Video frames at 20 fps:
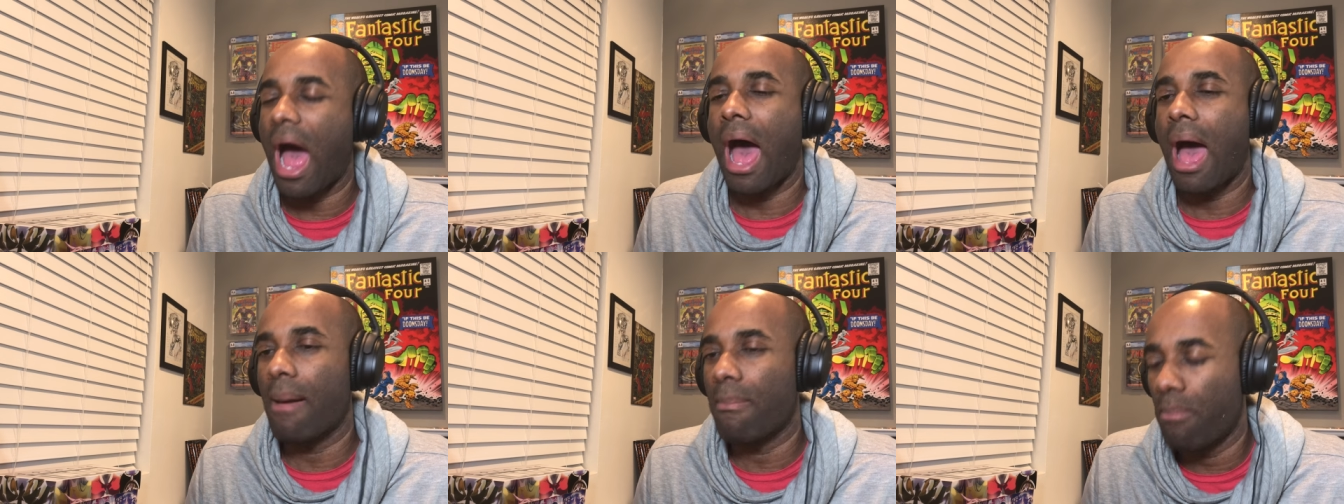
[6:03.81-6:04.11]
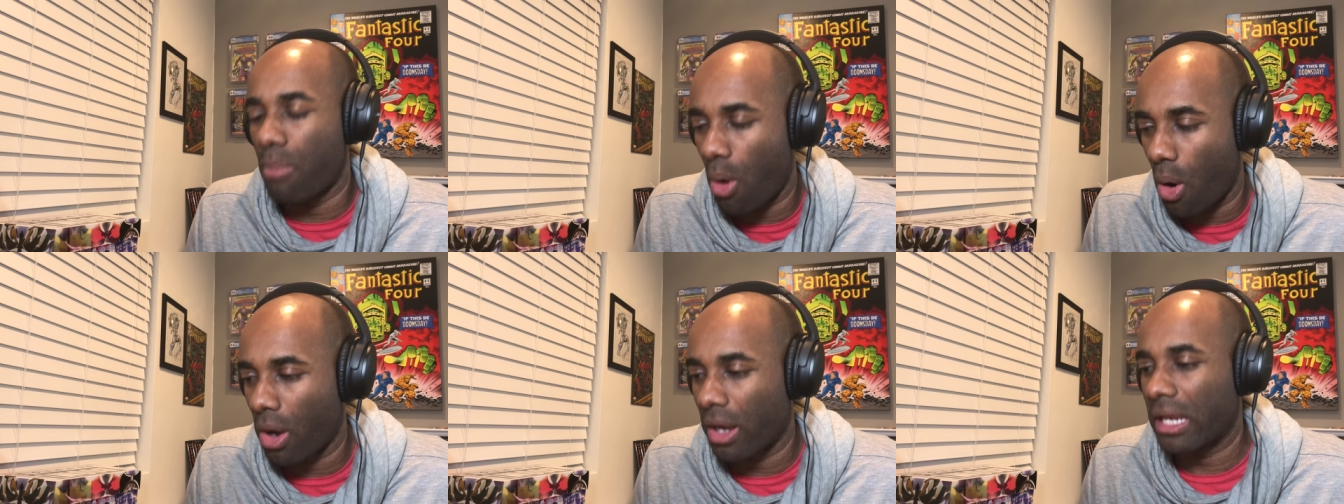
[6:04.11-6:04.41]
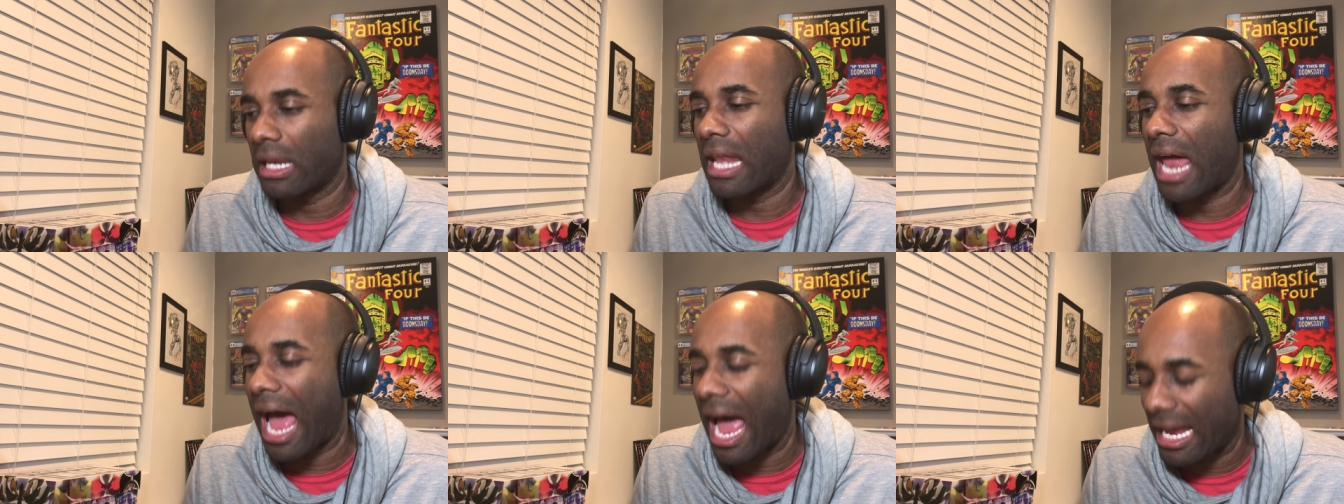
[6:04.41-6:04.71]
I bought
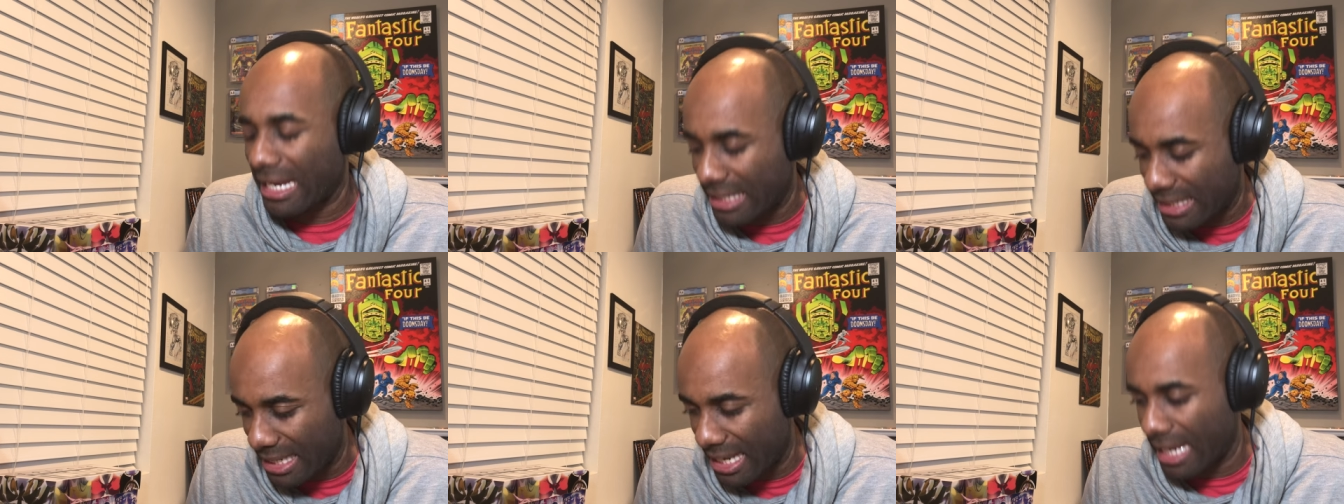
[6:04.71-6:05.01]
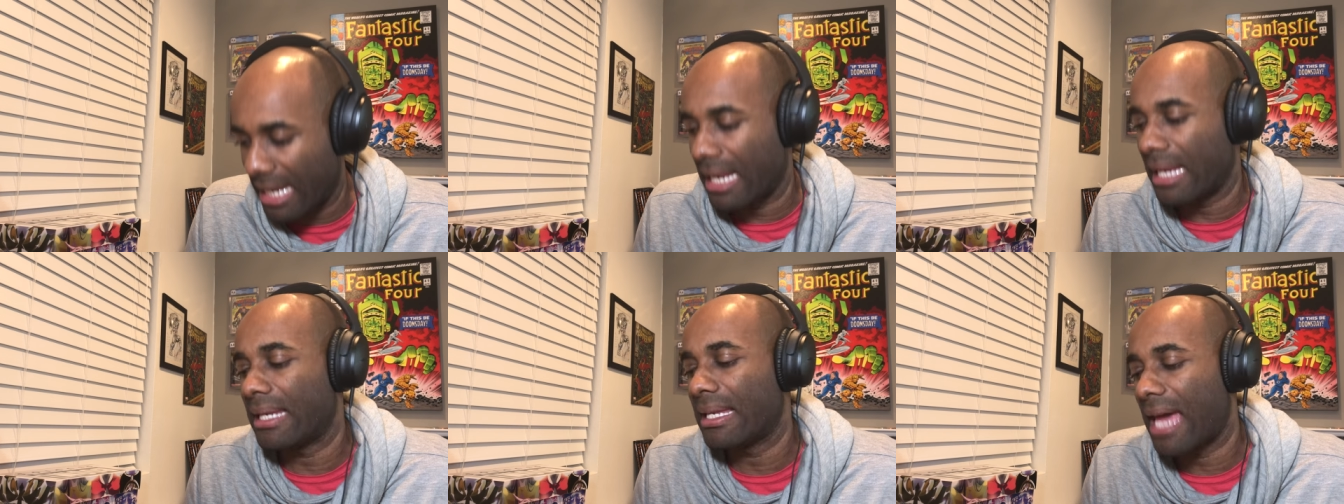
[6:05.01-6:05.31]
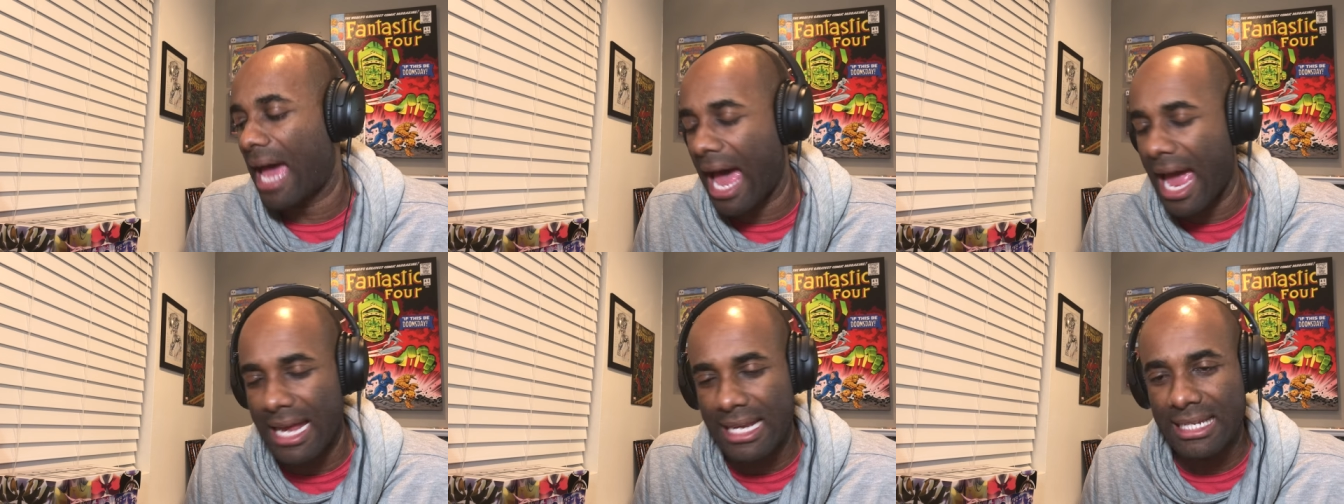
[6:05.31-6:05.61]
it. I did it.
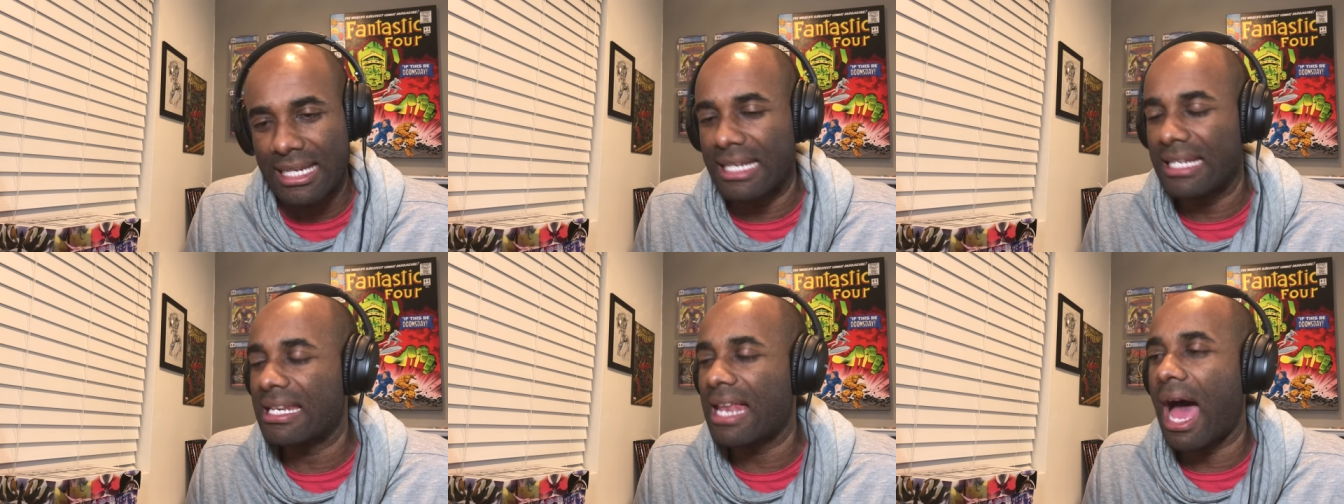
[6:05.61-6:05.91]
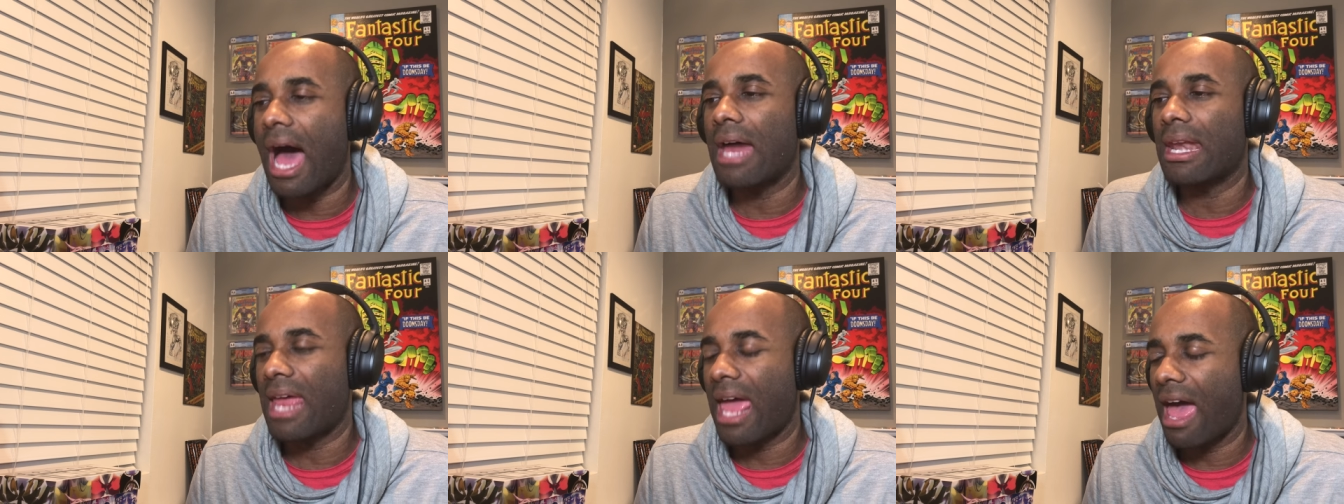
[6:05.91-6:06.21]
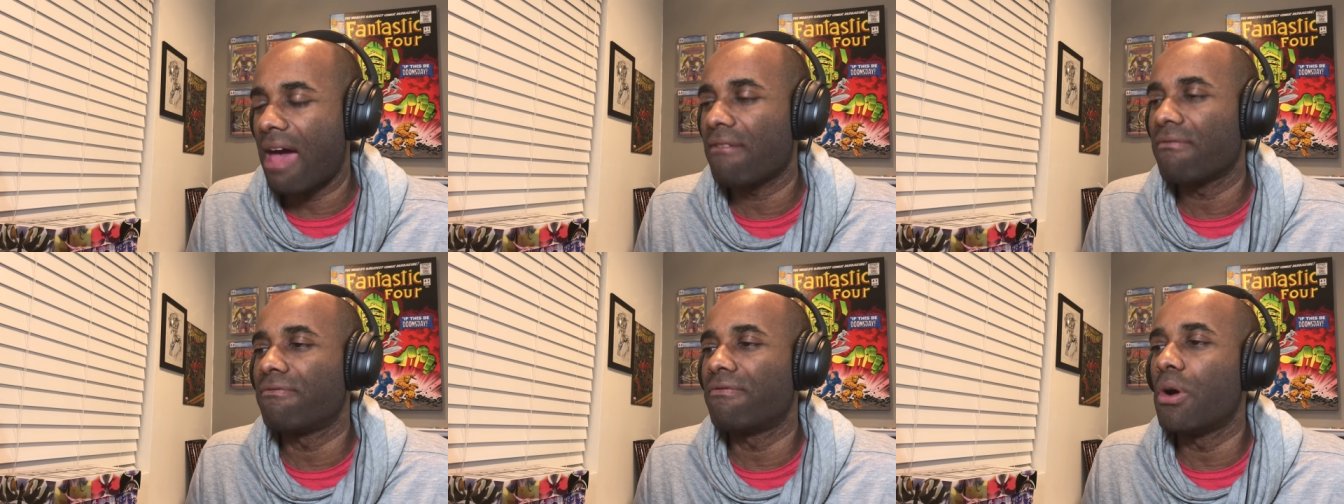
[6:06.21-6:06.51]
I did not
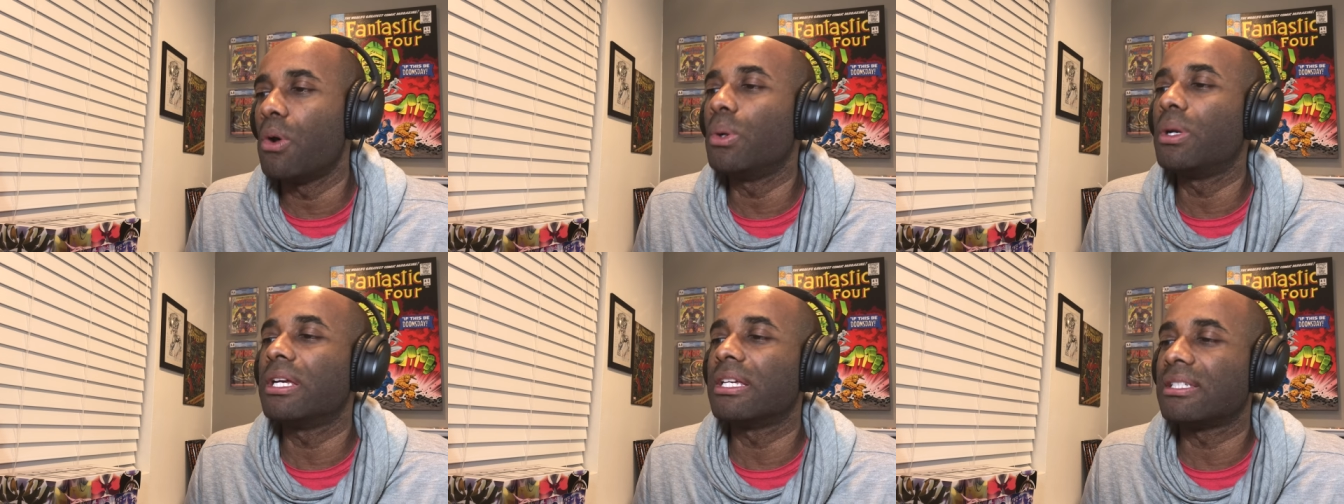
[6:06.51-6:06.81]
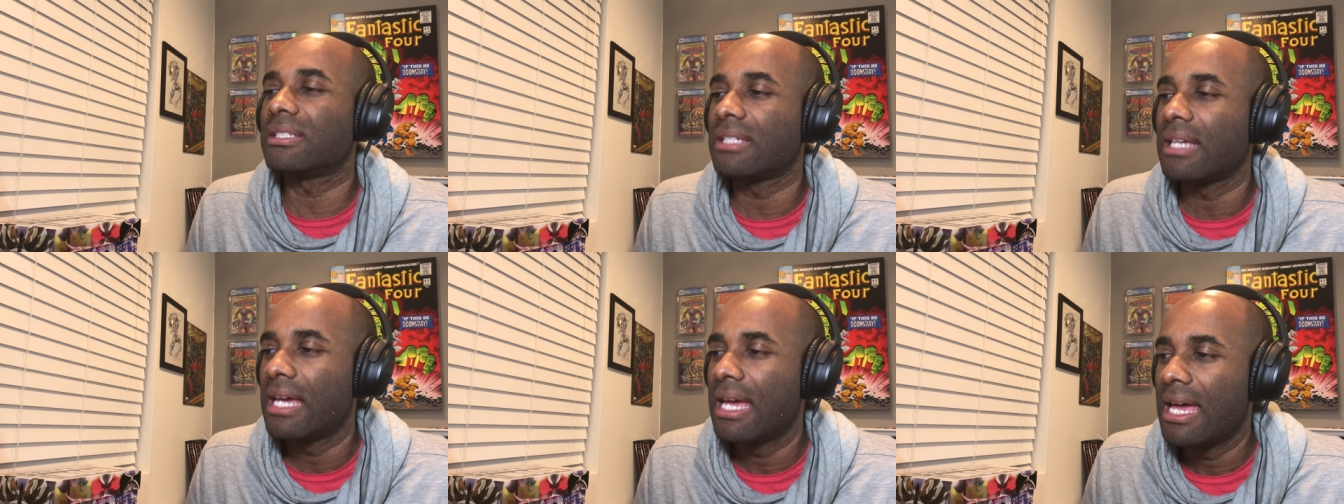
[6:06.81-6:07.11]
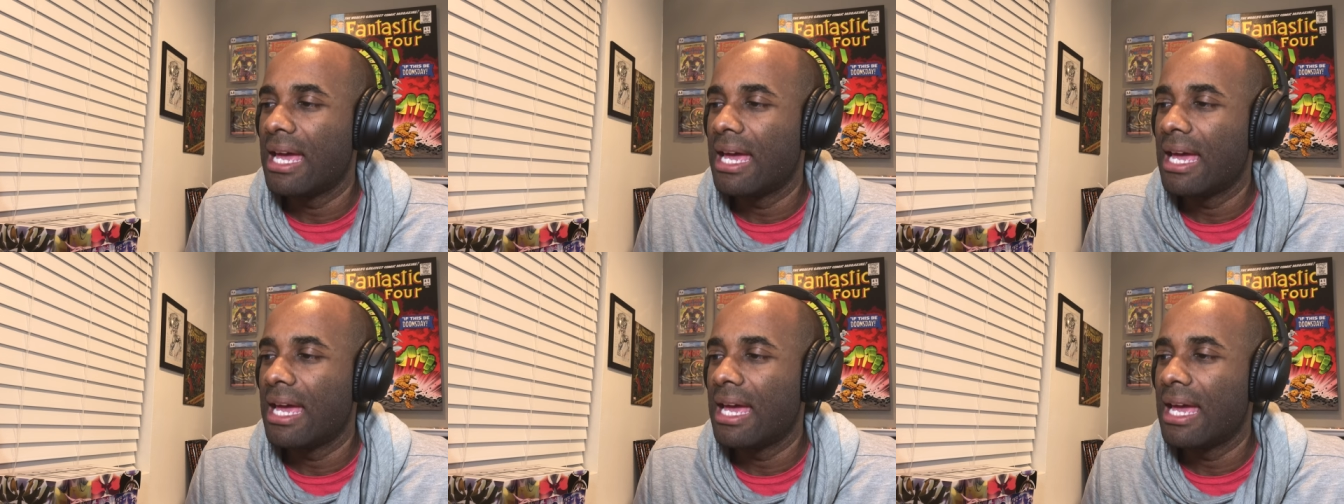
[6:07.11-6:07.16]
have focus.